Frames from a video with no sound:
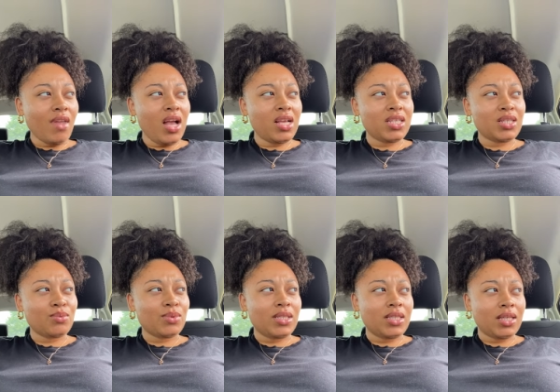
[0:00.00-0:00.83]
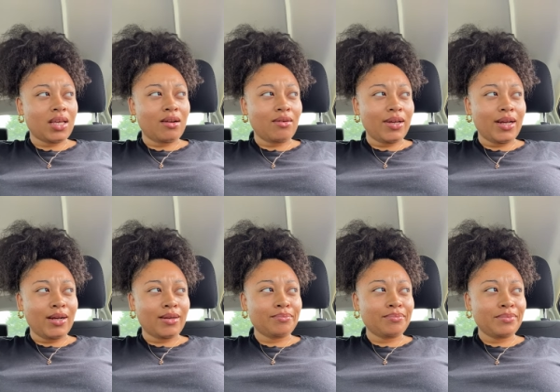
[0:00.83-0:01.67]
i just wanted to get on
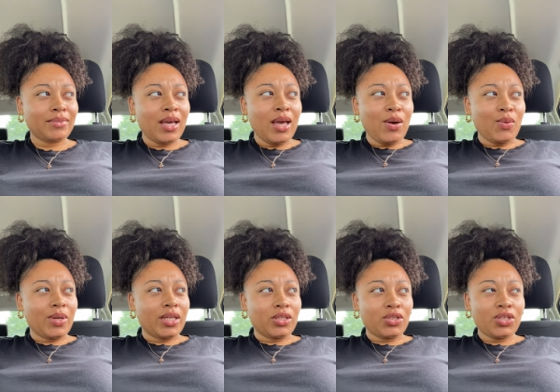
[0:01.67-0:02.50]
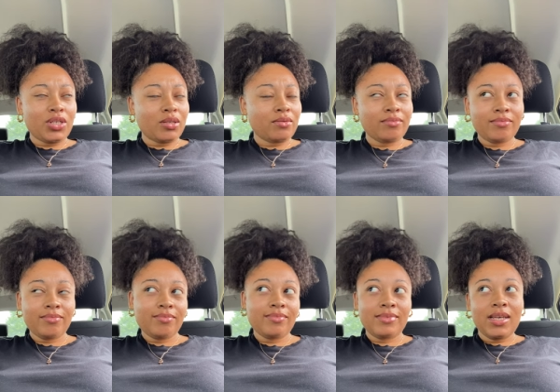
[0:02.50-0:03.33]
here which
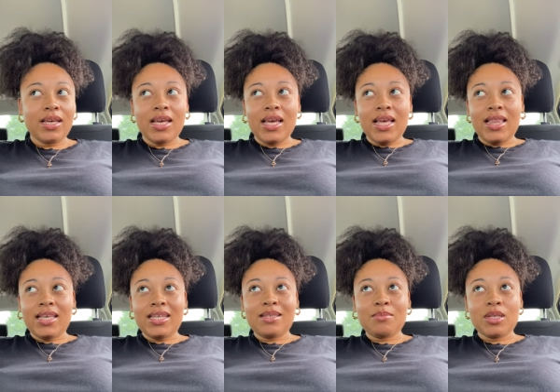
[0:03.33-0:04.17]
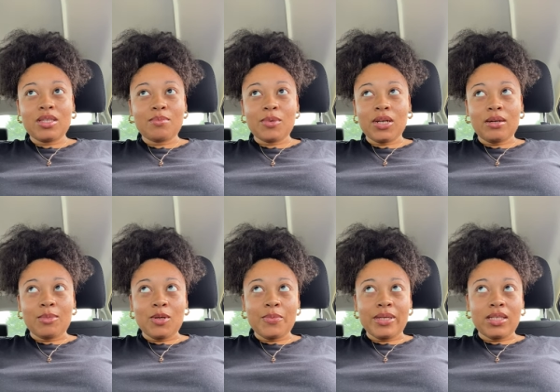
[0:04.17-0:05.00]
these be spur of the
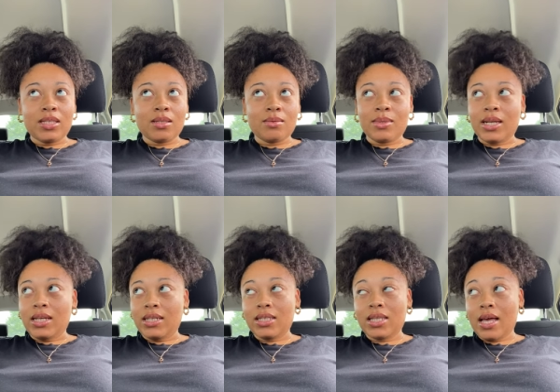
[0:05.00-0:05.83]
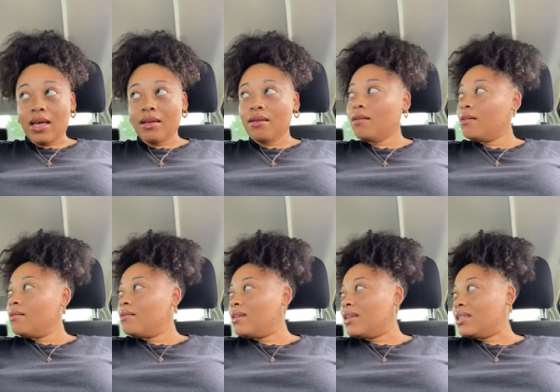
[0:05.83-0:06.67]
moments when i decide
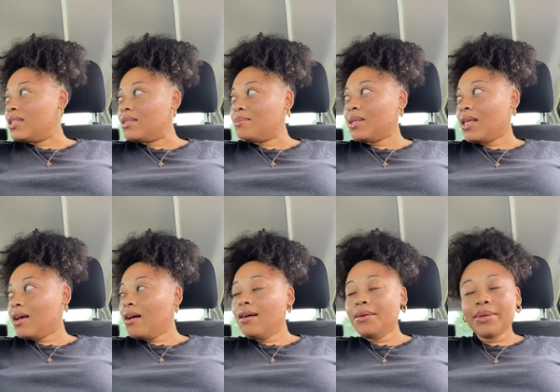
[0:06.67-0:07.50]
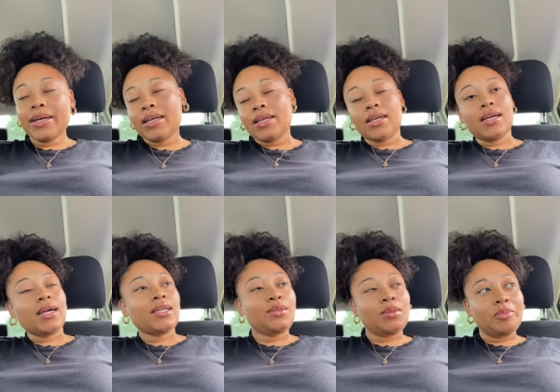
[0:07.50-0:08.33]
I just be like oh okay yeah i
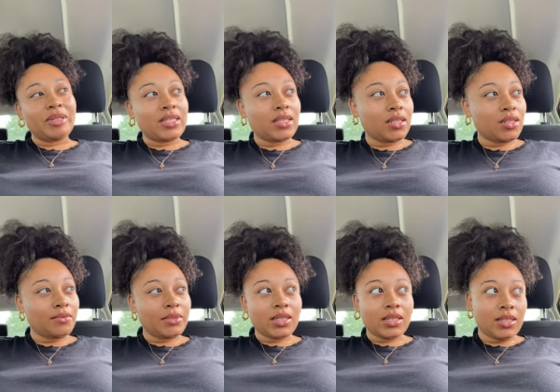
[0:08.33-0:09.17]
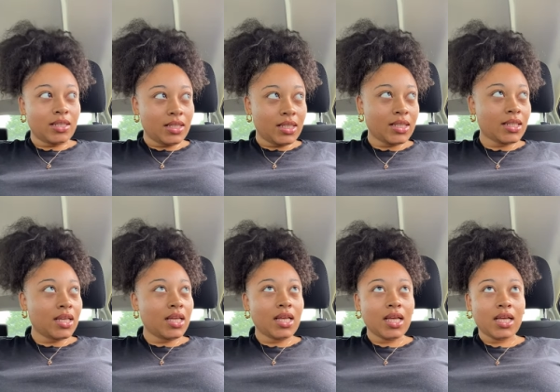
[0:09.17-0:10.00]
could do a message because
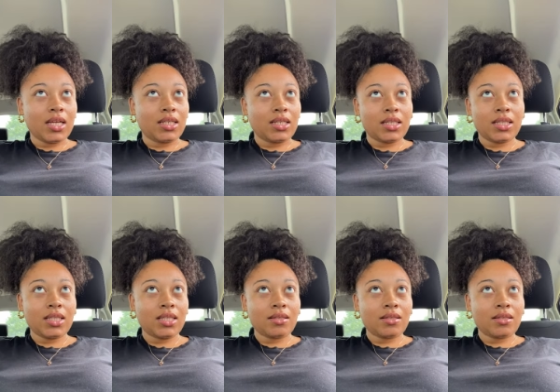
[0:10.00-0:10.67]
i just